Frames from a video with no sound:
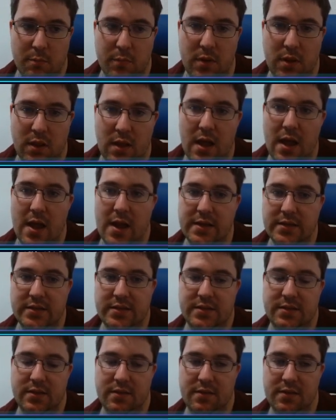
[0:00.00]

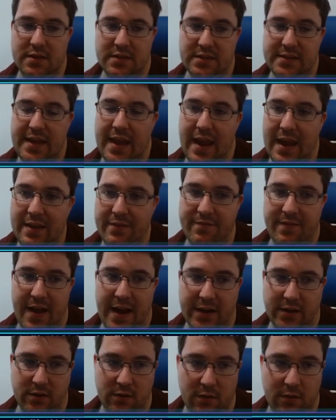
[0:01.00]
plus this K
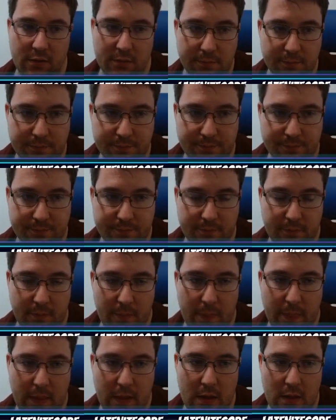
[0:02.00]
factor
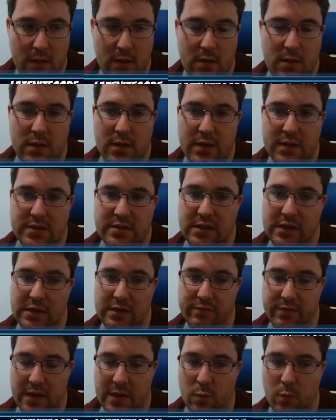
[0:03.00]
is
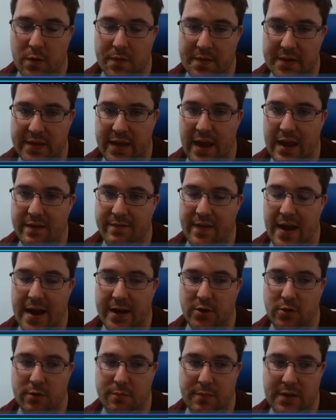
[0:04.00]
even, where the K
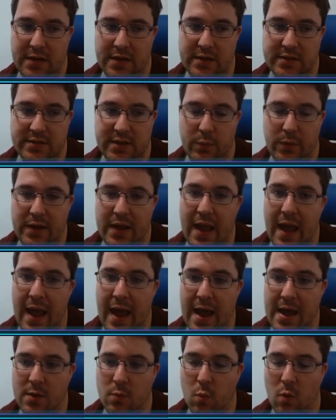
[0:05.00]
factor means that we
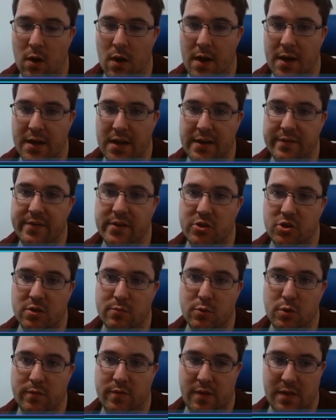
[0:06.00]
add 1 if it should
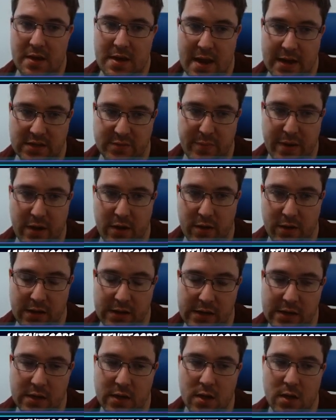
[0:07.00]
move to the next
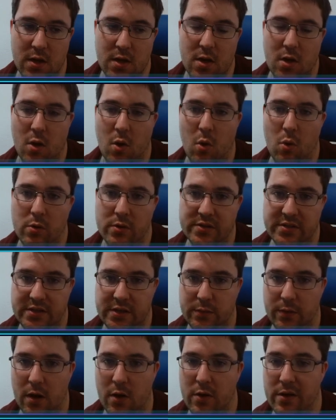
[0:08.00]
parity, or
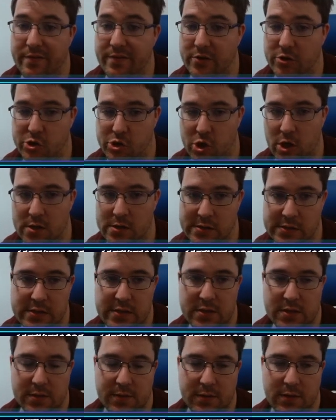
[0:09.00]
0 if it
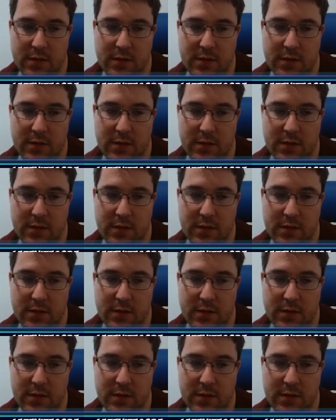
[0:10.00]
shouldn't.